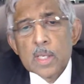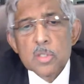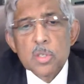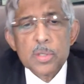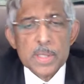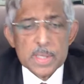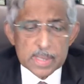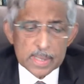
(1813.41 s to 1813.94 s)

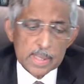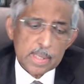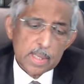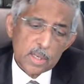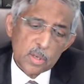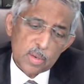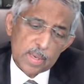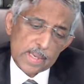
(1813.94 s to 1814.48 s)
So sitting
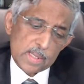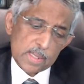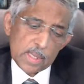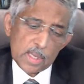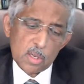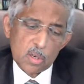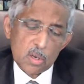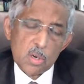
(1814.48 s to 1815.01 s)
here, you can
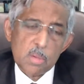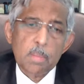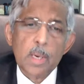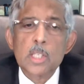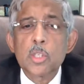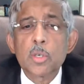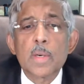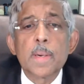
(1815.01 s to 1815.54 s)
see your own
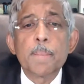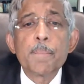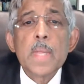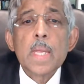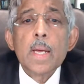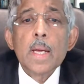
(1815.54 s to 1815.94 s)
blood sugar.